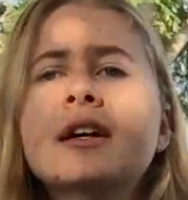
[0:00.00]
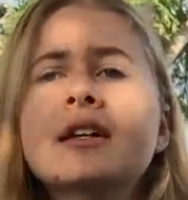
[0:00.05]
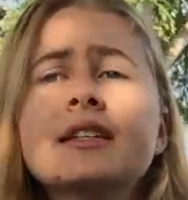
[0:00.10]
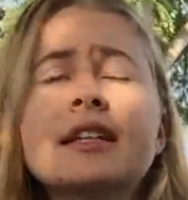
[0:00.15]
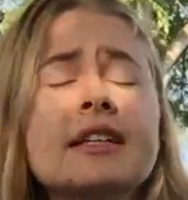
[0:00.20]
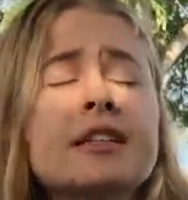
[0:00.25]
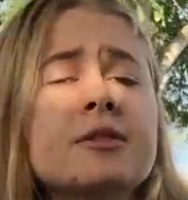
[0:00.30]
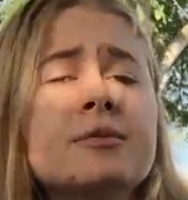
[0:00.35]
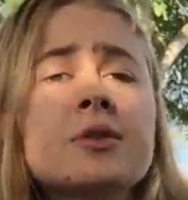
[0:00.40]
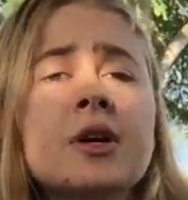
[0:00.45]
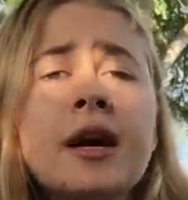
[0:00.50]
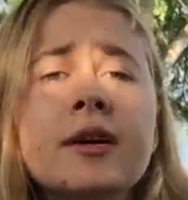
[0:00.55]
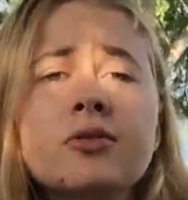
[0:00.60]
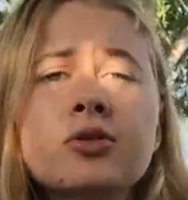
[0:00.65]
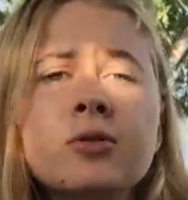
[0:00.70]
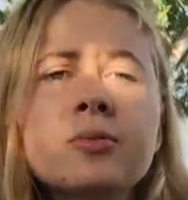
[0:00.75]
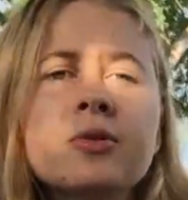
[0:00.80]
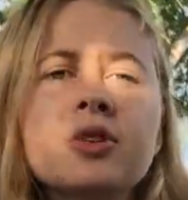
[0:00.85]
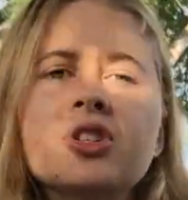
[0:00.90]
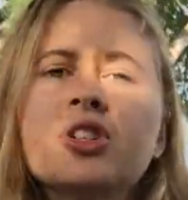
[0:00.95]
Take some time
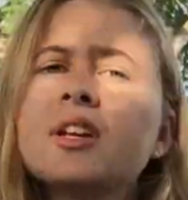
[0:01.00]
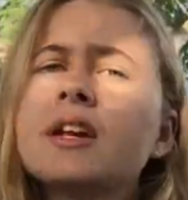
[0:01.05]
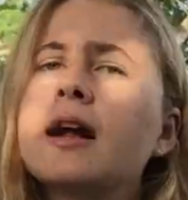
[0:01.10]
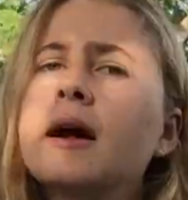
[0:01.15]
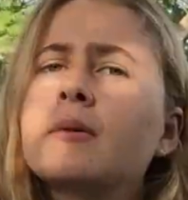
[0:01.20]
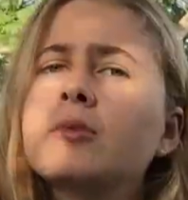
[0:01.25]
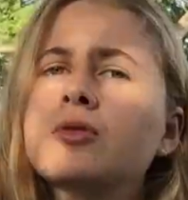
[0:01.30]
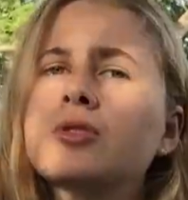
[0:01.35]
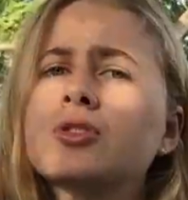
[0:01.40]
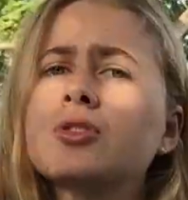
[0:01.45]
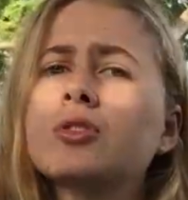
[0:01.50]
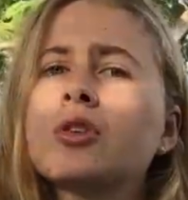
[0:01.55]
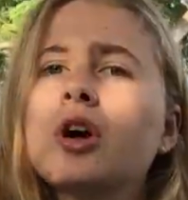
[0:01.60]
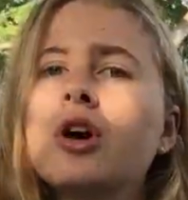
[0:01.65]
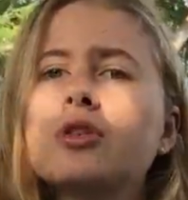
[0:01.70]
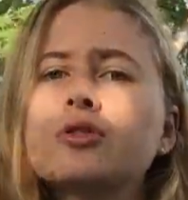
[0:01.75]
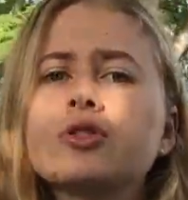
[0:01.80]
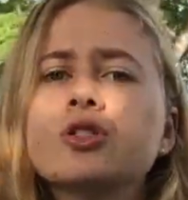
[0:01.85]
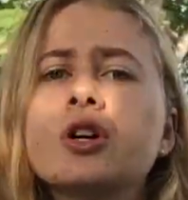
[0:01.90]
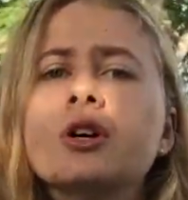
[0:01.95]
to appreciate Aboriginal
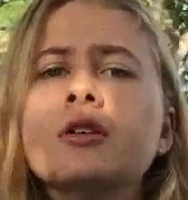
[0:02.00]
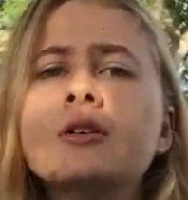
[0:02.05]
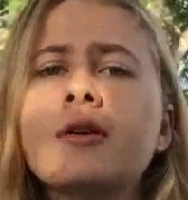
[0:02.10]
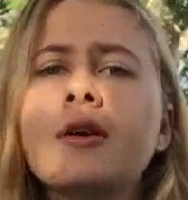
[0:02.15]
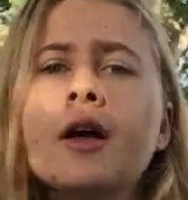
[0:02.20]
culture,